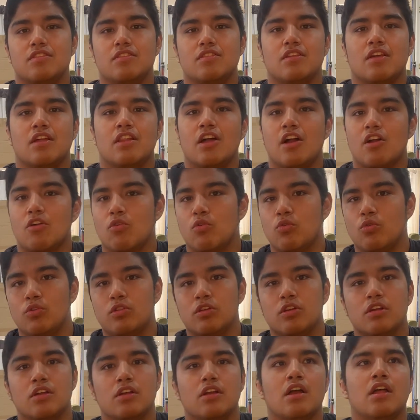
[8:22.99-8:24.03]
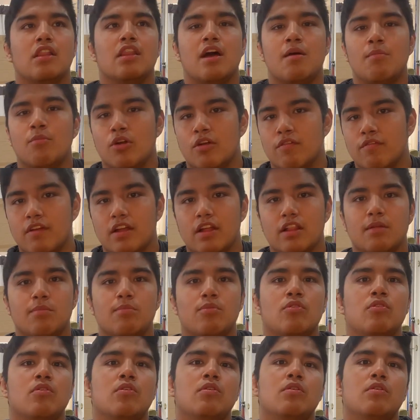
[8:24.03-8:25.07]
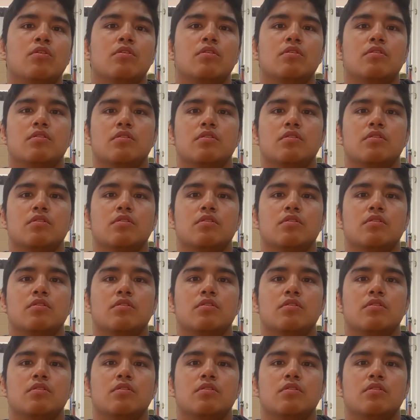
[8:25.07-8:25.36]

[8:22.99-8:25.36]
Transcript: a lot cooler, a lot more available.